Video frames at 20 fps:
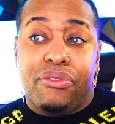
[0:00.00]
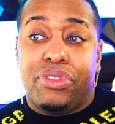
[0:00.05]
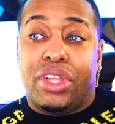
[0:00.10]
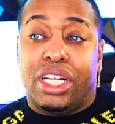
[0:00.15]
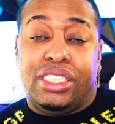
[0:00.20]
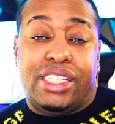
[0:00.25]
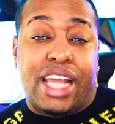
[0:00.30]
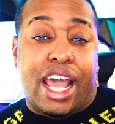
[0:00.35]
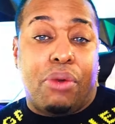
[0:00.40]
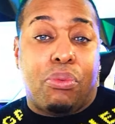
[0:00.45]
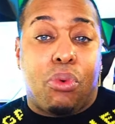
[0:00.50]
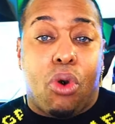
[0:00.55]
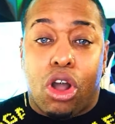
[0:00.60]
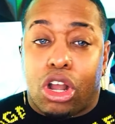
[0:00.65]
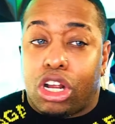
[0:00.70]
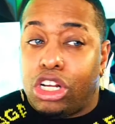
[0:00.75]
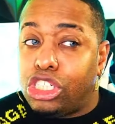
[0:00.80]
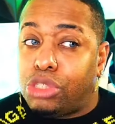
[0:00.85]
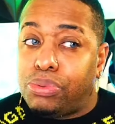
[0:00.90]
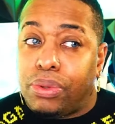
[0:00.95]
The dead
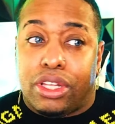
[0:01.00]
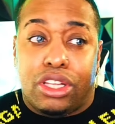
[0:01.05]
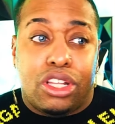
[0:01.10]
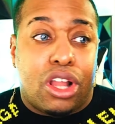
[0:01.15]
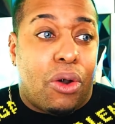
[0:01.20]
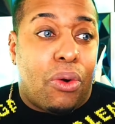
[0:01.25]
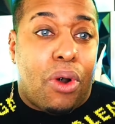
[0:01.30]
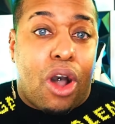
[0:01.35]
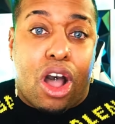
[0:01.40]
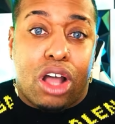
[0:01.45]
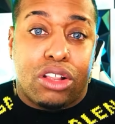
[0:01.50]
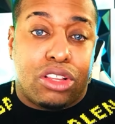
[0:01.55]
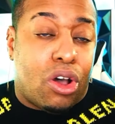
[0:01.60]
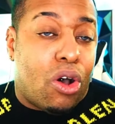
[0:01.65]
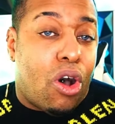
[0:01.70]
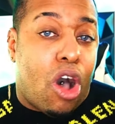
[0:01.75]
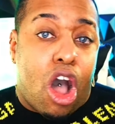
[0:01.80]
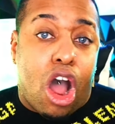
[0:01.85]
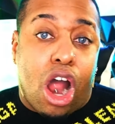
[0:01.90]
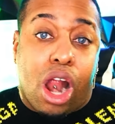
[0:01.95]
walkers with no
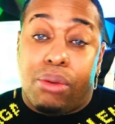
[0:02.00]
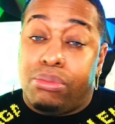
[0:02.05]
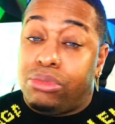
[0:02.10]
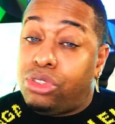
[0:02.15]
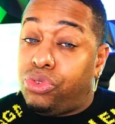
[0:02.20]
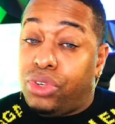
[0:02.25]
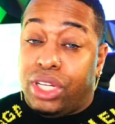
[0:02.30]
arms